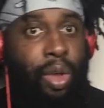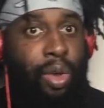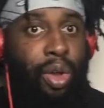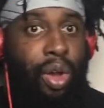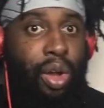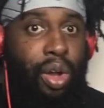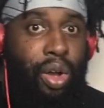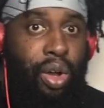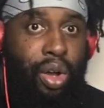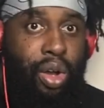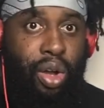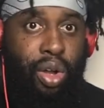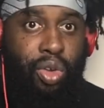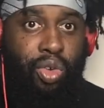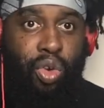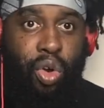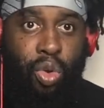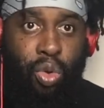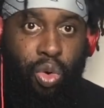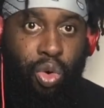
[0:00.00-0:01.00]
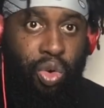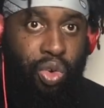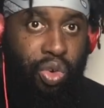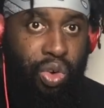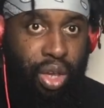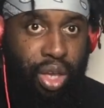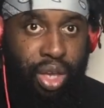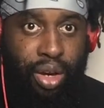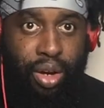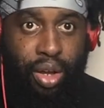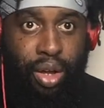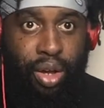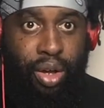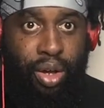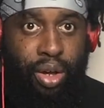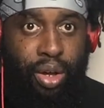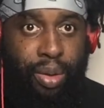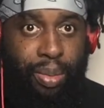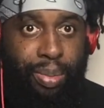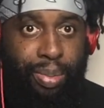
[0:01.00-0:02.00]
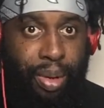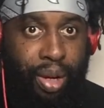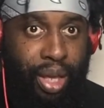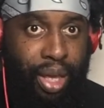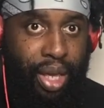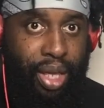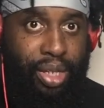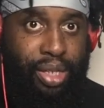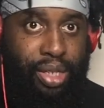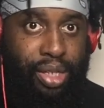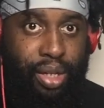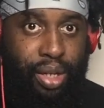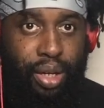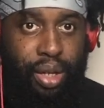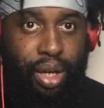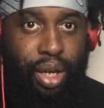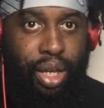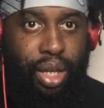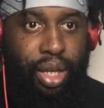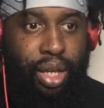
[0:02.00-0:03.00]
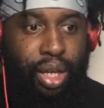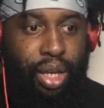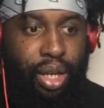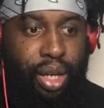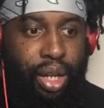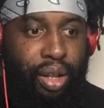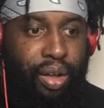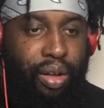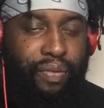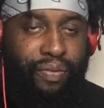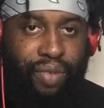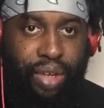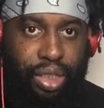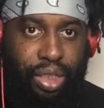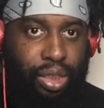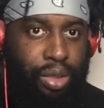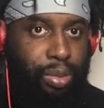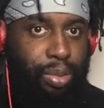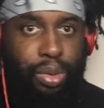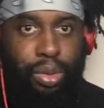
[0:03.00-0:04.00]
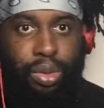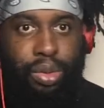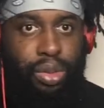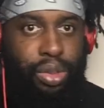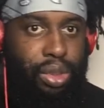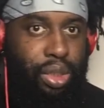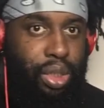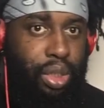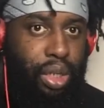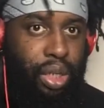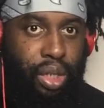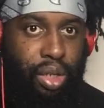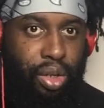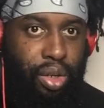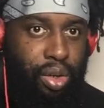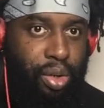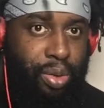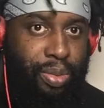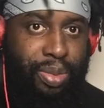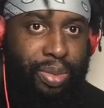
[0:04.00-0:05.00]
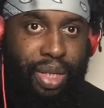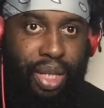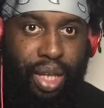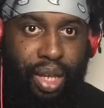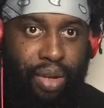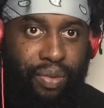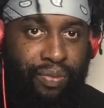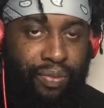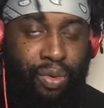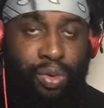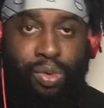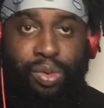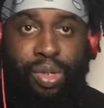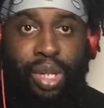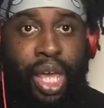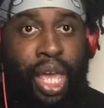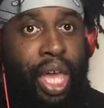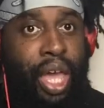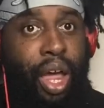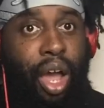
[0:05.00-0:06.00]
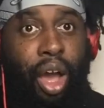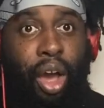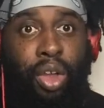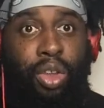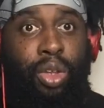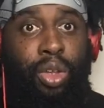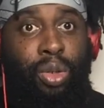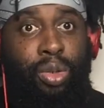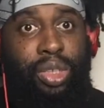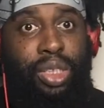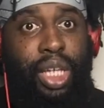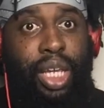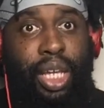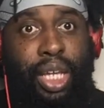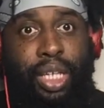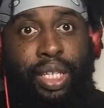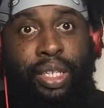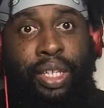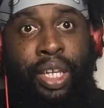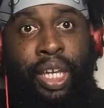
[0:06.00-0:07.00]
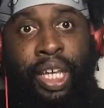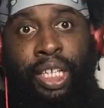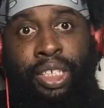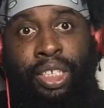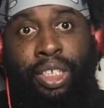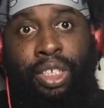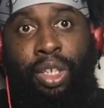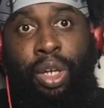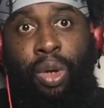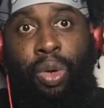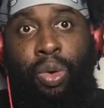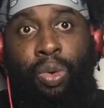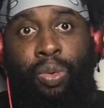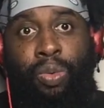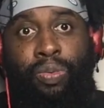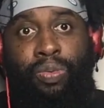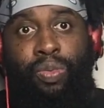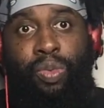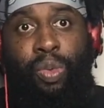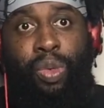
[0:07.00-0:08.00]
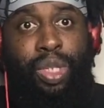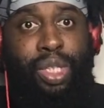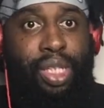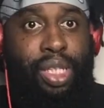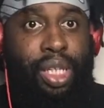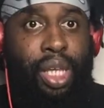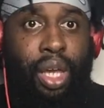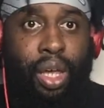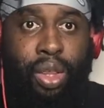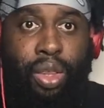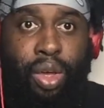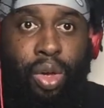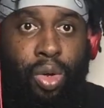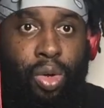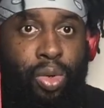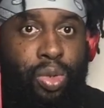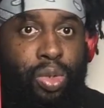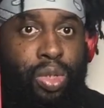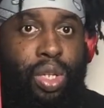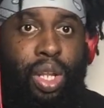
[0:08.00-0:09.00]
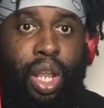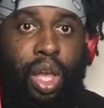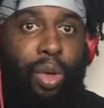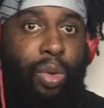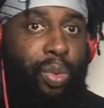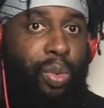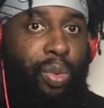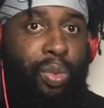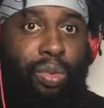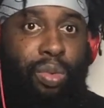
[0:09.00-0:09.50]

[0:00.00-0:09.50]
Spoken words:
grow Korean plants and vegetables and, you know what I'm saying, fruits, all those things, so we can sell those and like,